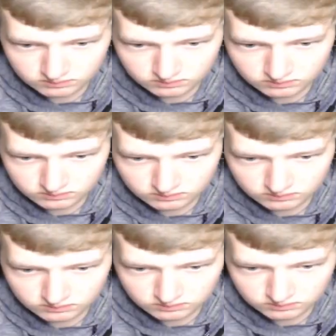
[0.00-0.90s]

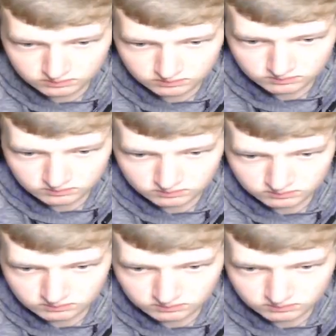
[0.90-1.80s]

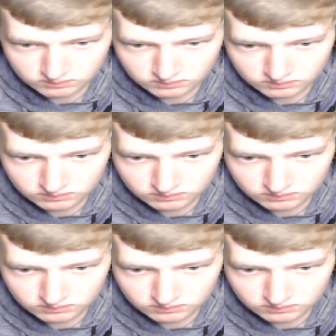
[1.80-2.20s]
[no speech]